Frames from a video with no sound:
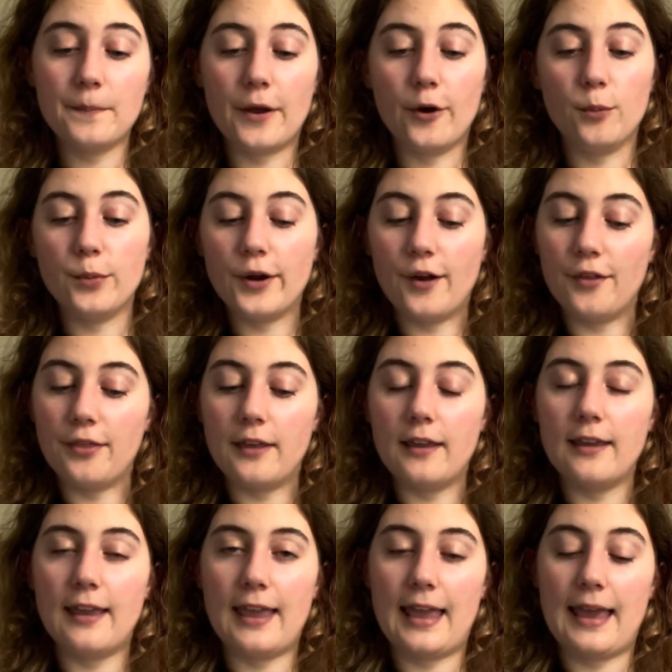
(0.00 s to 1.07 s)
I hope you're
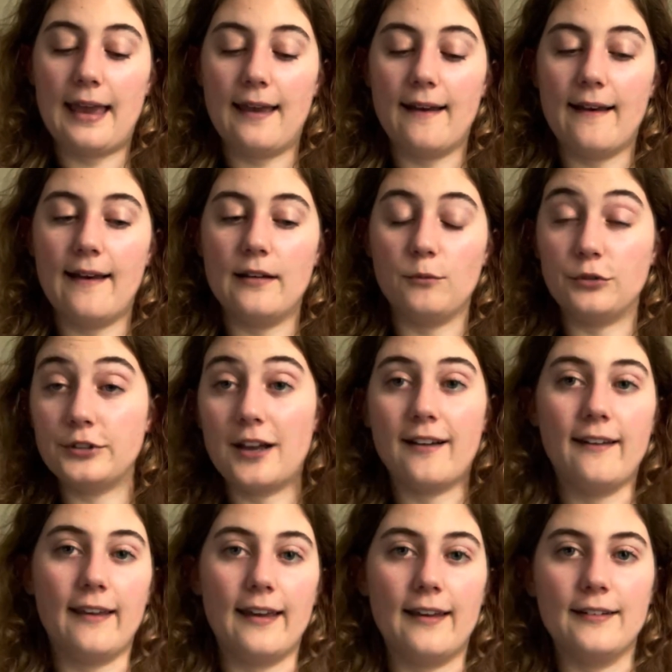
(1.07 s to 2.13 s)
healthy, and we'll talk
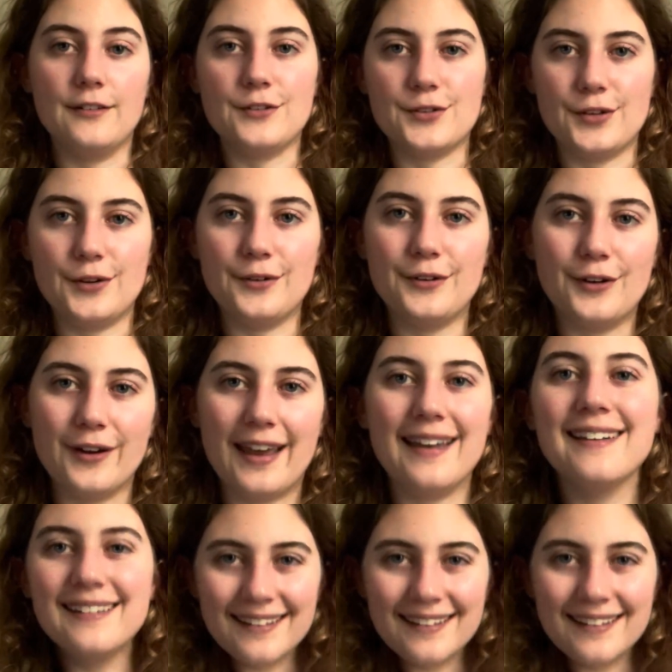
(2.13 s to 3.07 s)
again soon. Okay.